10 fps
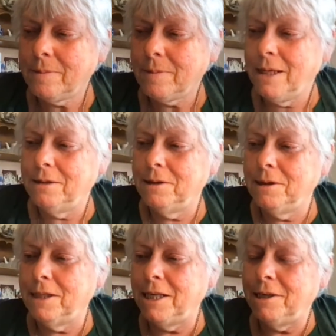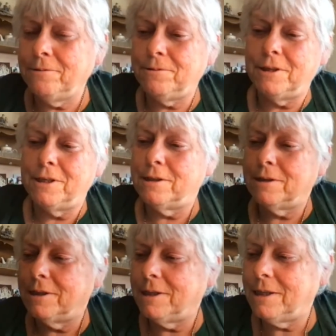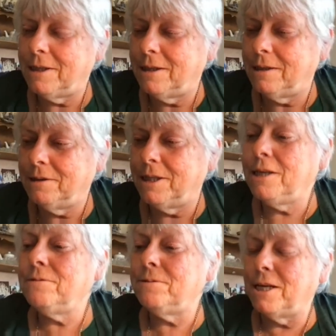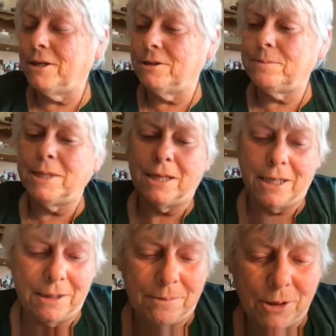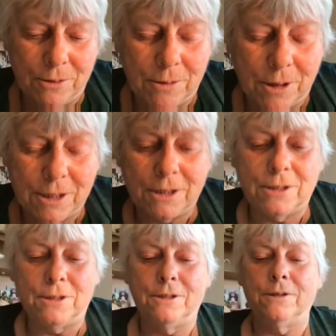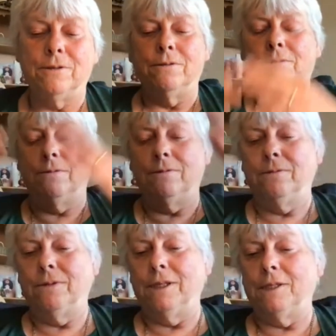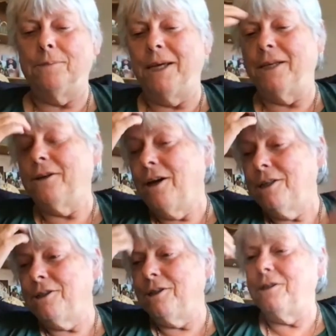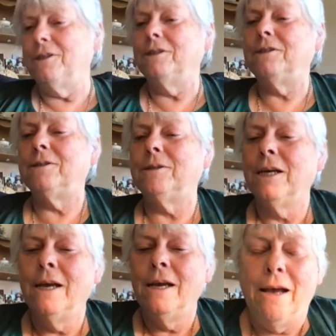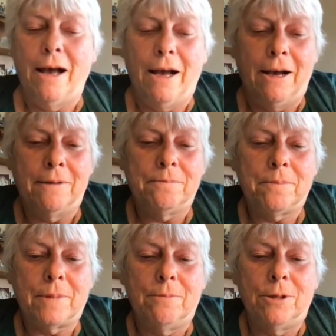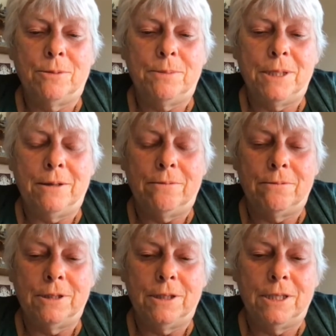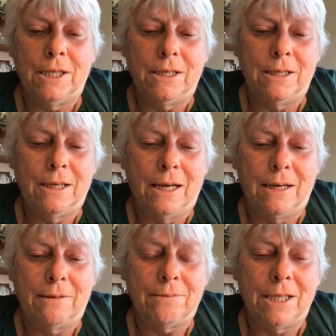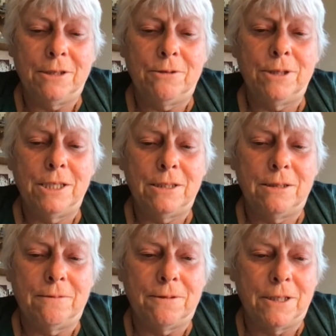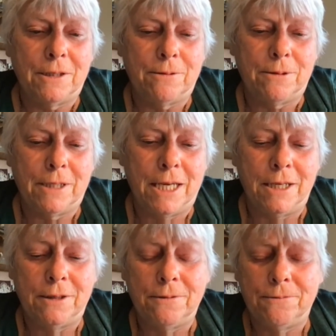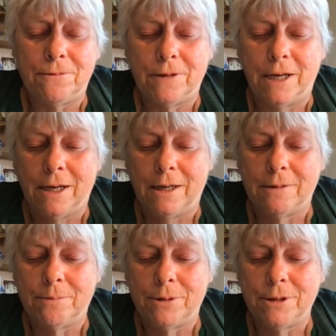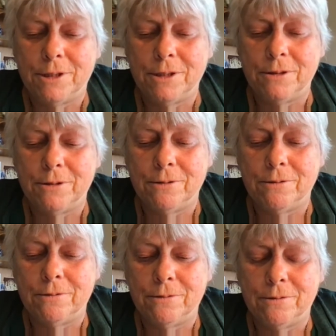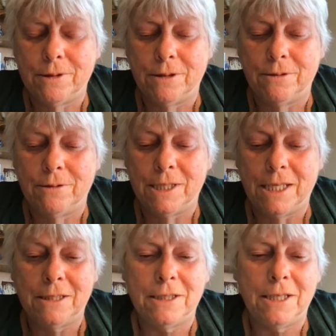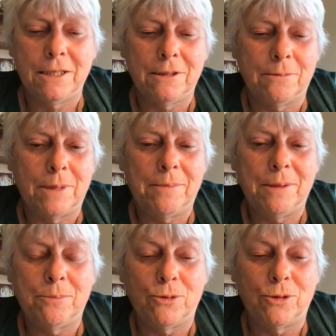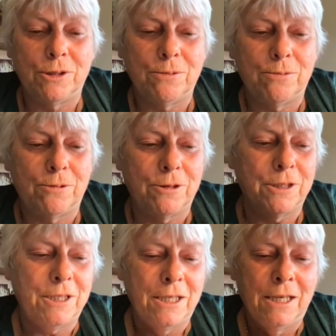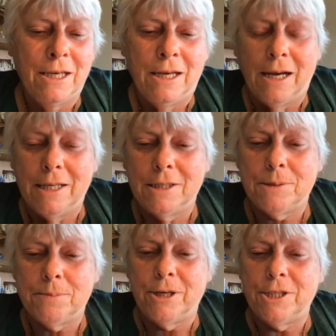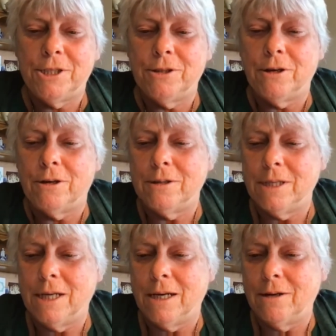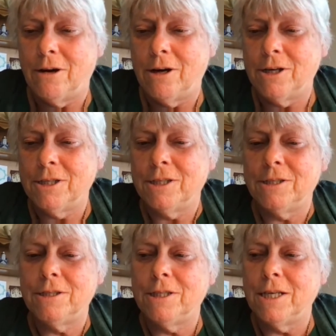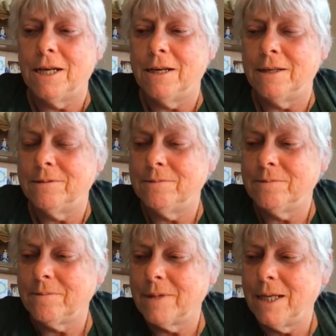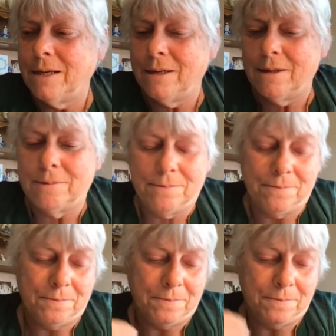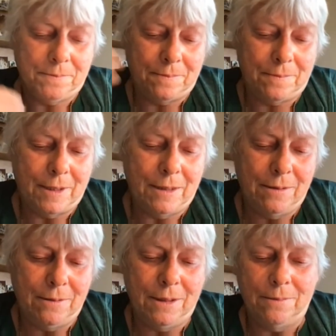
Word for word: leave the leave carers behind them who wants to expand consciousness um, will be really uh, increased a very creative uh, person who whose instincts are maybe more toward inspiration uh, artist uh, um, uh,